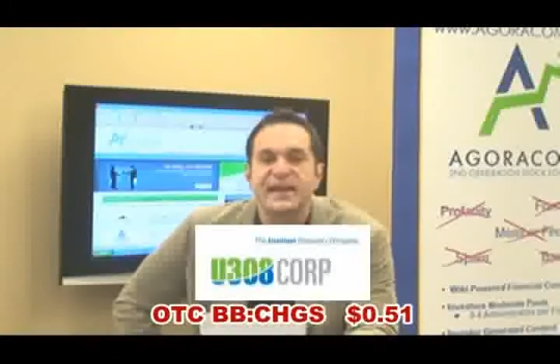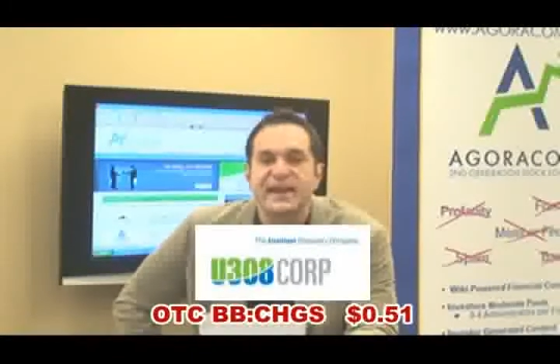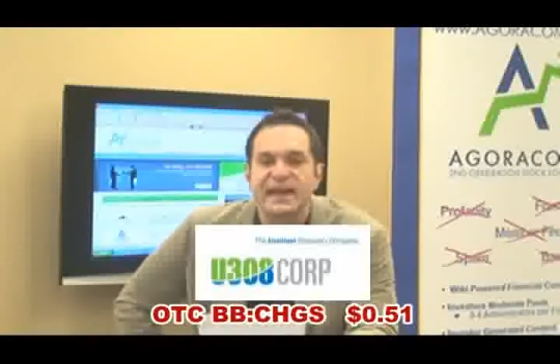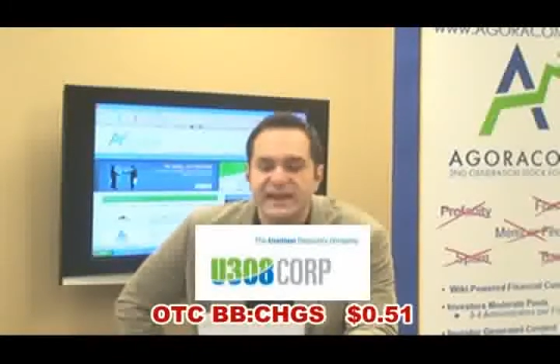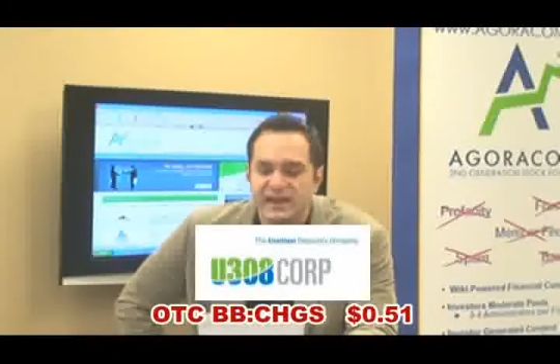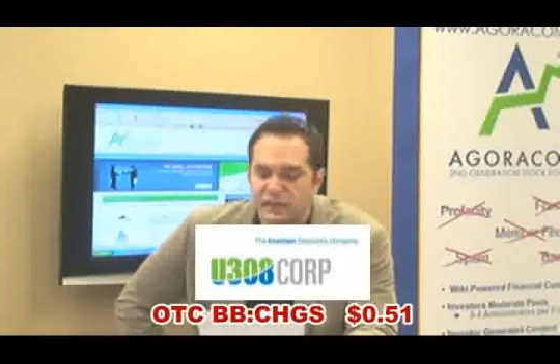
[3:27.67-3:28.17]

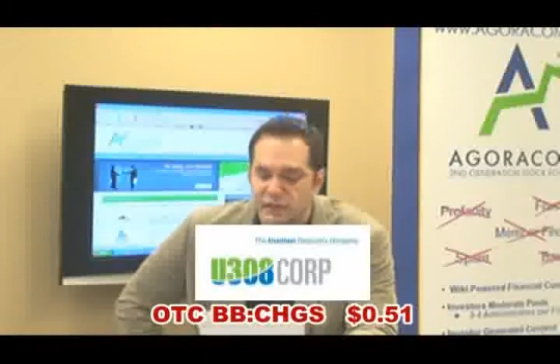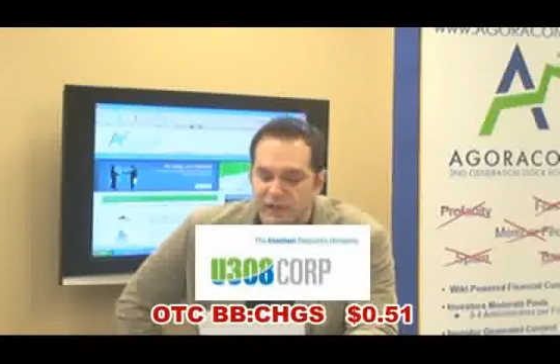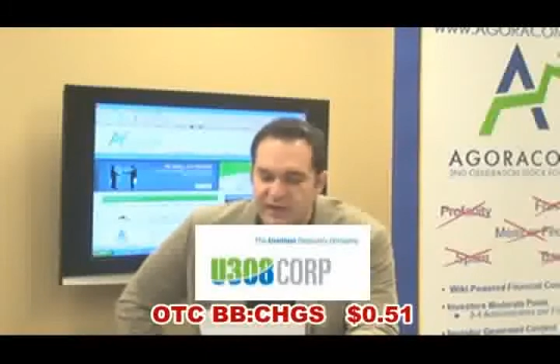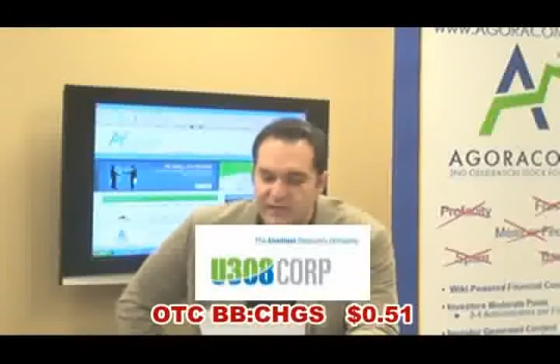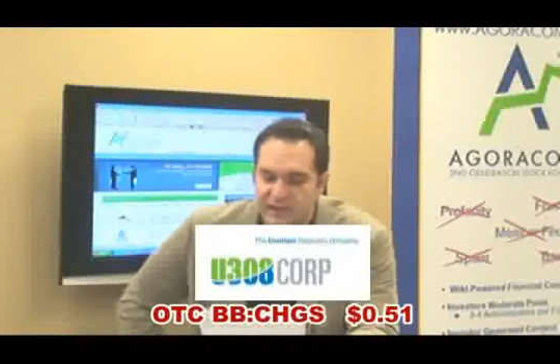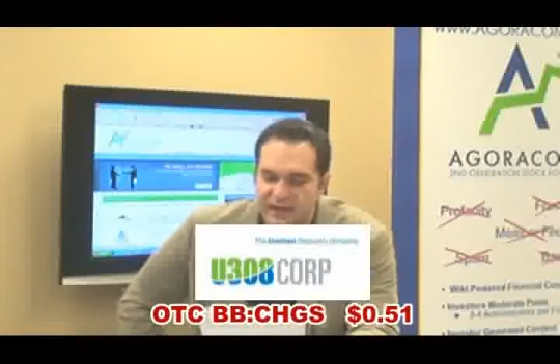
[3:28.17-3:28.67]
Canadian
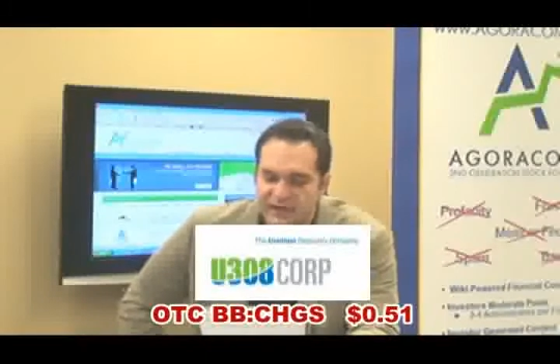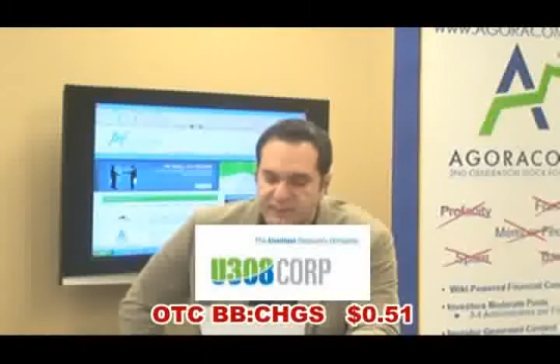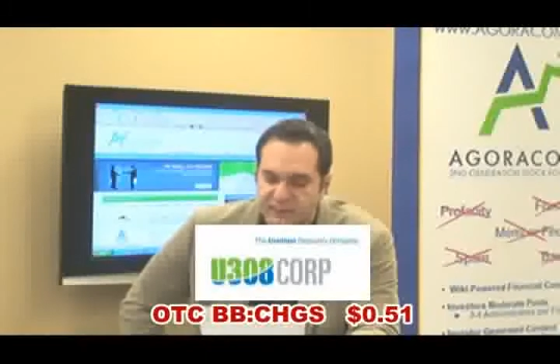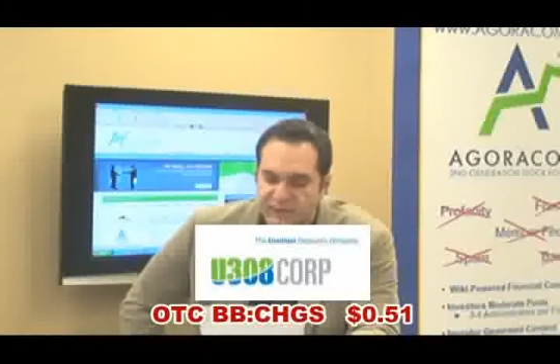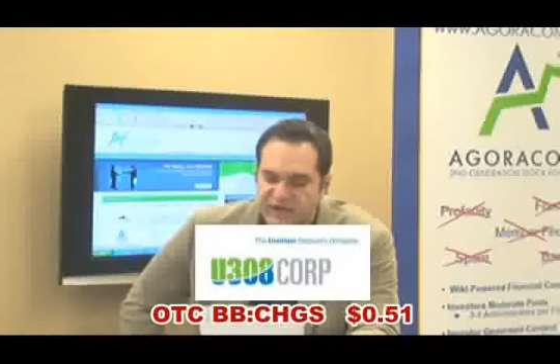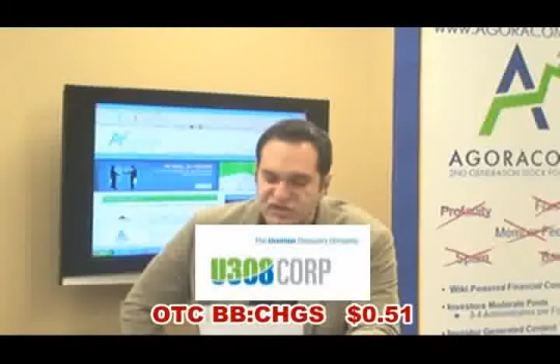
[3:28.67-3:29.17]
uranium
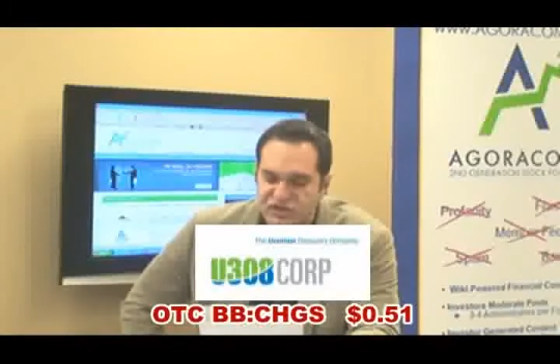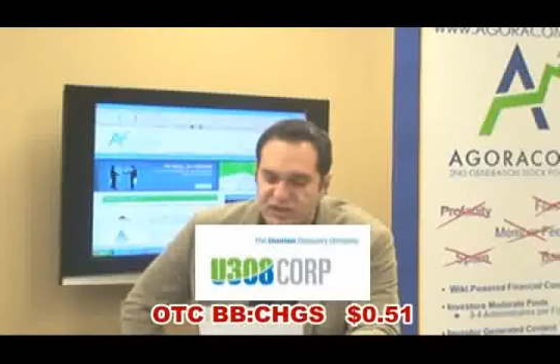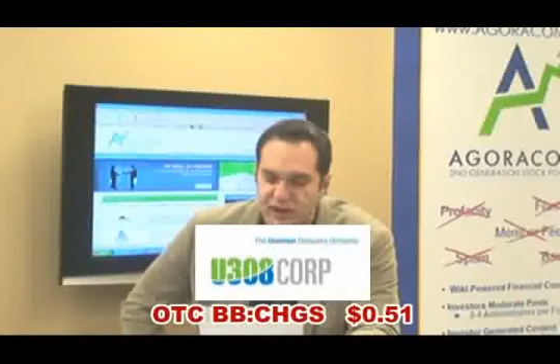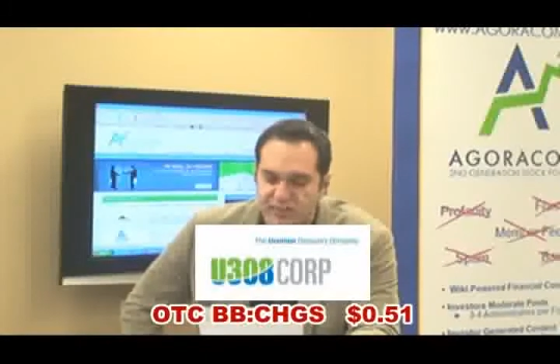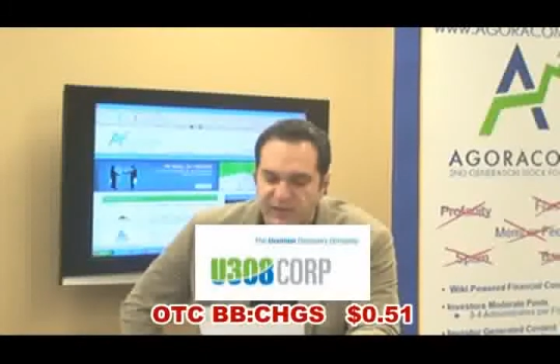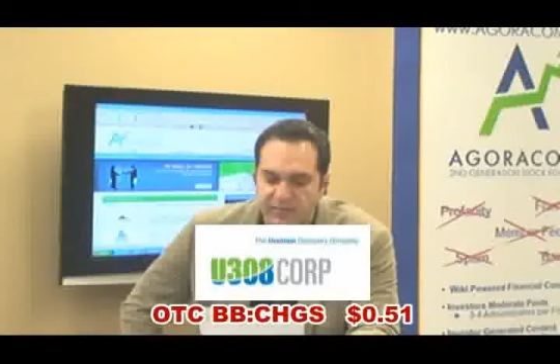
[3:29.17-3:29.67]
exploration
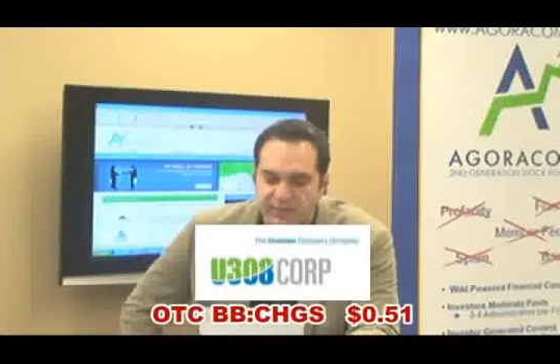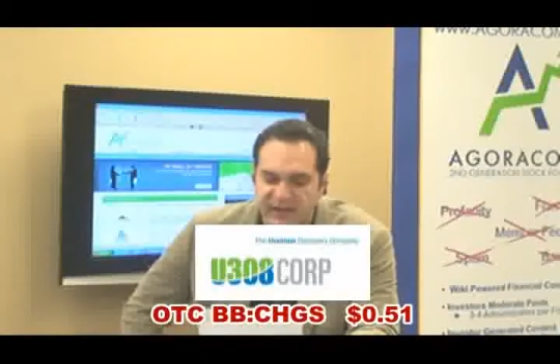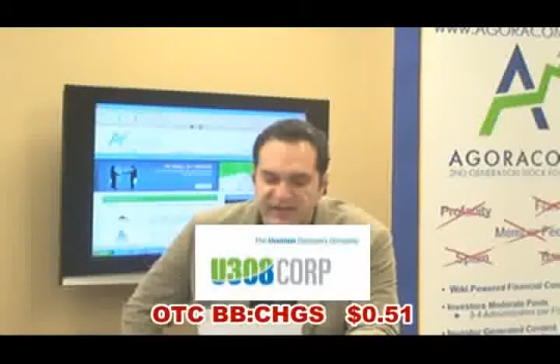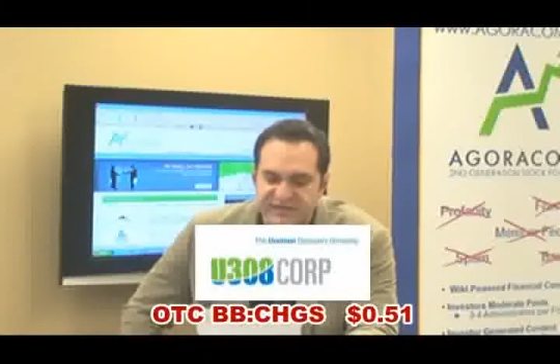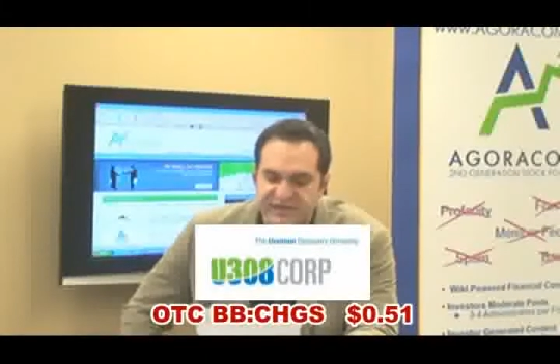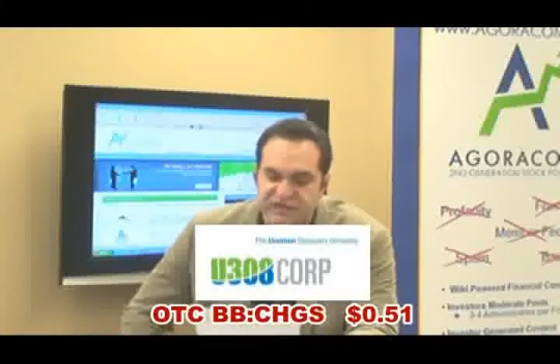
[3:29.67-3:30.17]
company
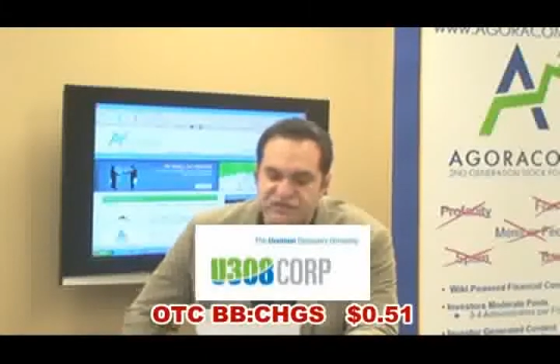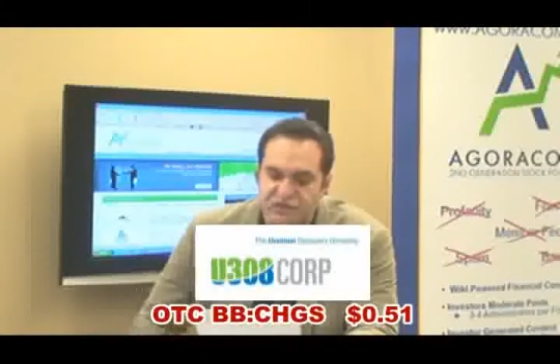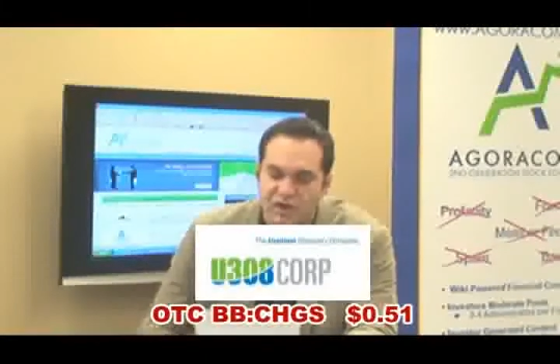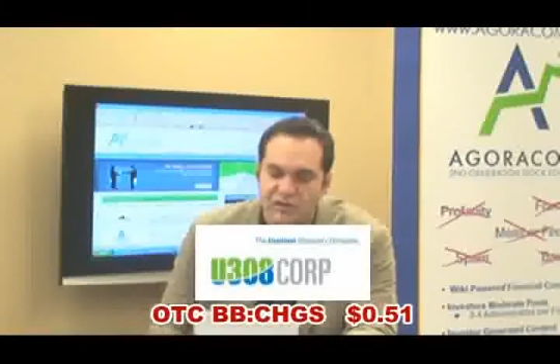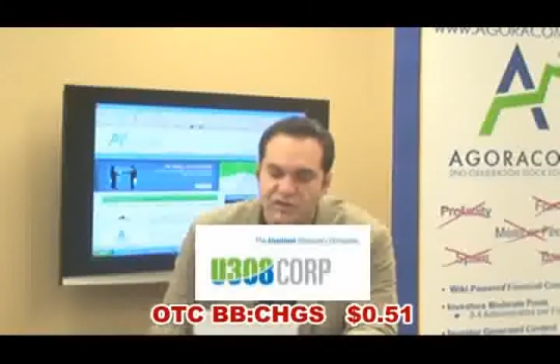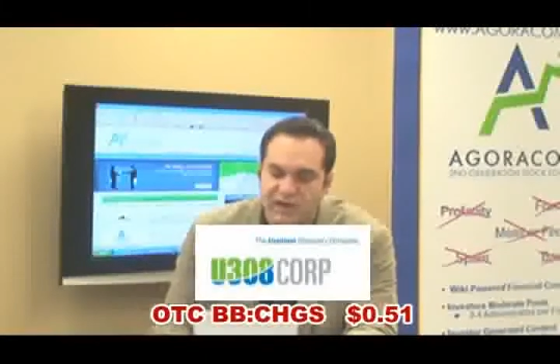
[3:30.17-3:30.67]
based in
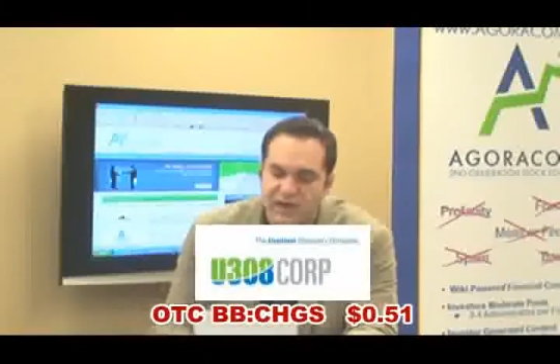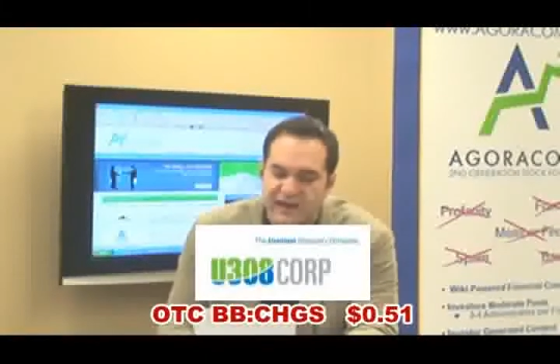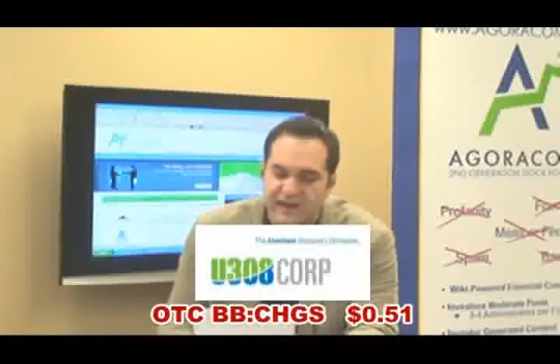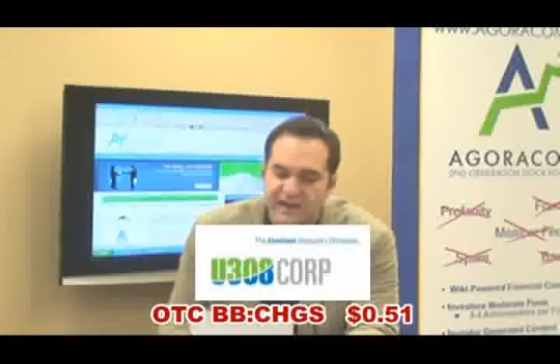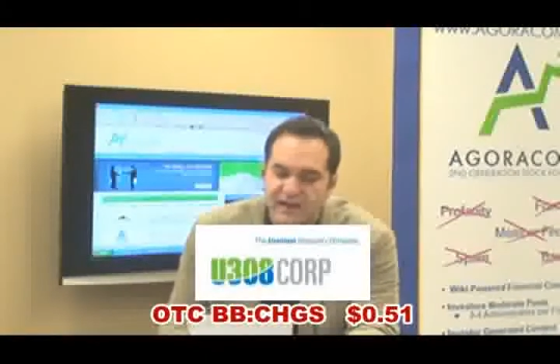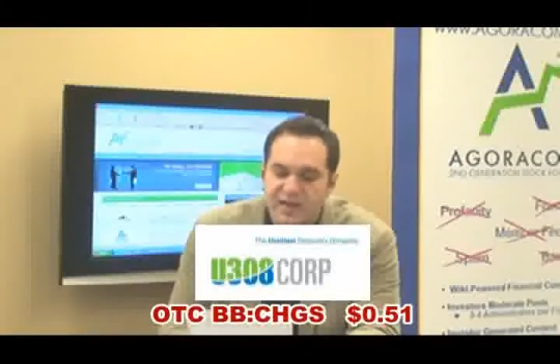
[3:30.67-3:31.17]
Toronto,
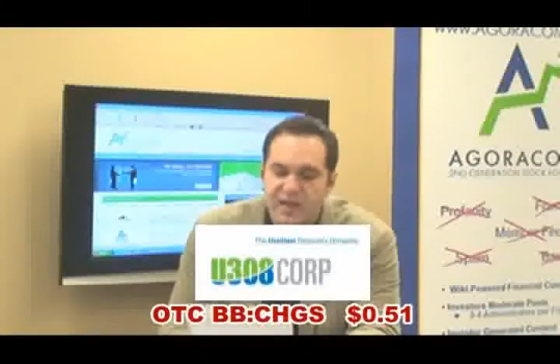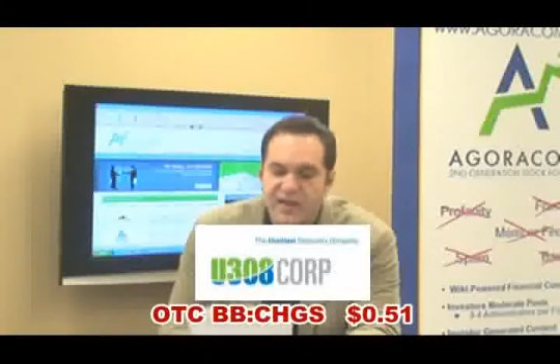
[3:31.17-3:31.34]
Canada.